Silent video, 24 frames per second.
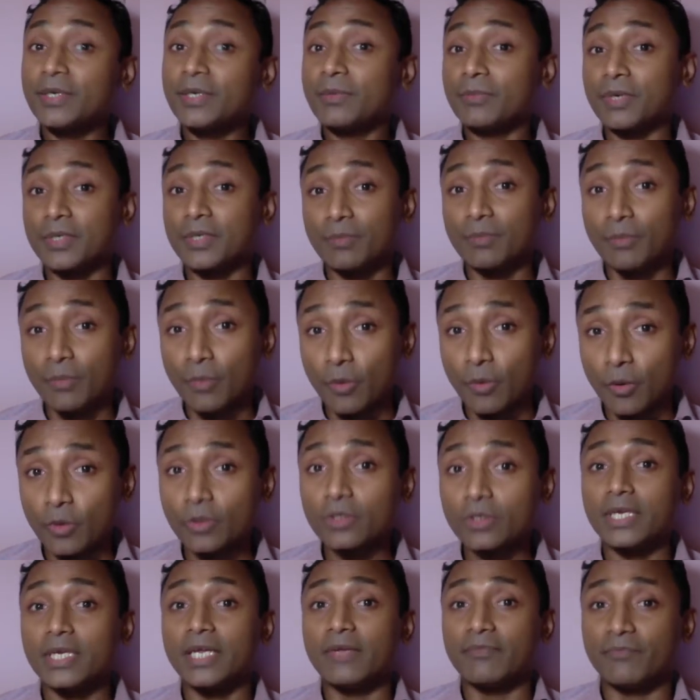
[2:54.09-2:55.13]
but
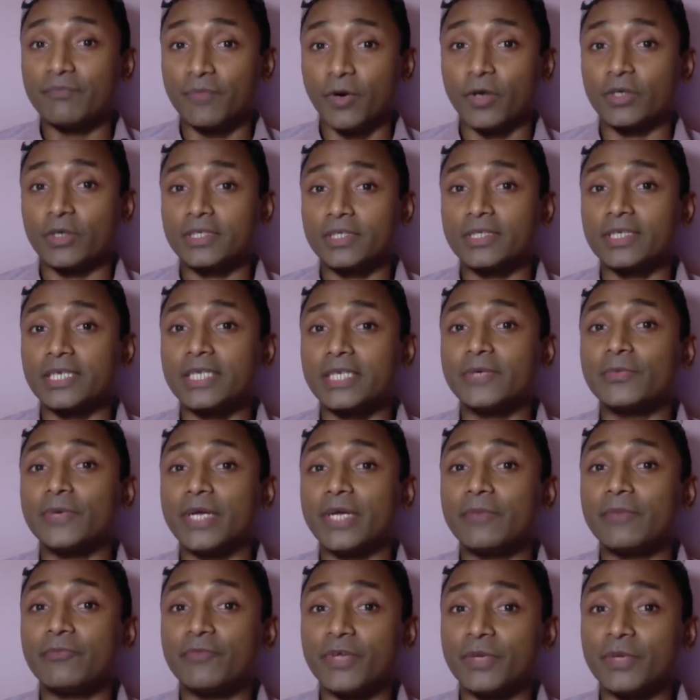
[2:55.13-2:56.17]
more importantly
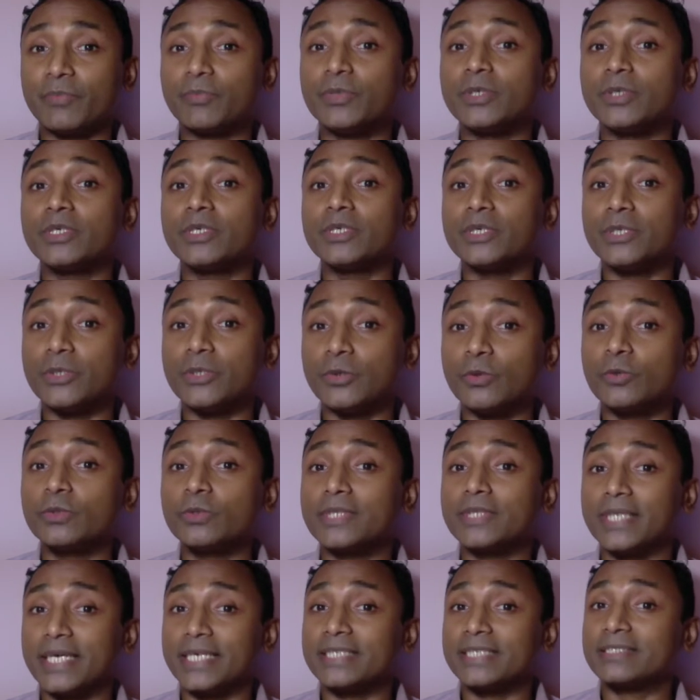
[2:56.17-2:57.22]
when people do
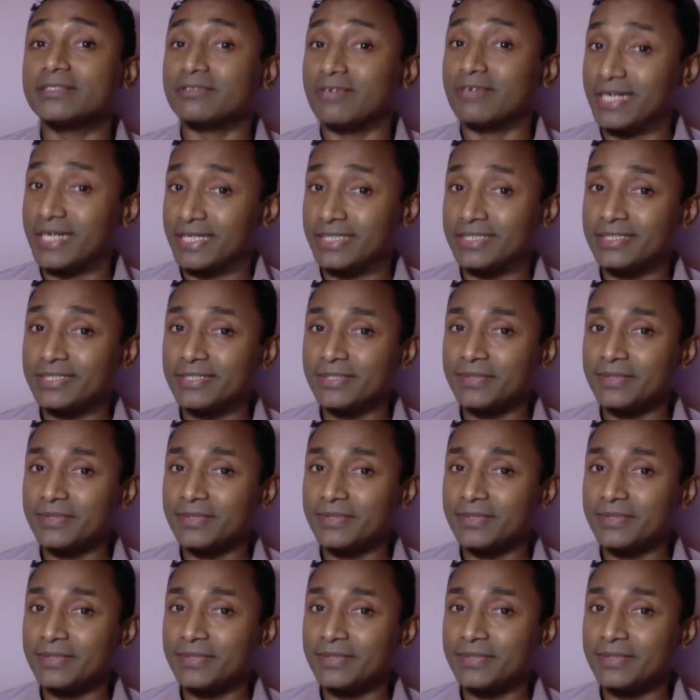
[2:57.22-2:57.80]
things right.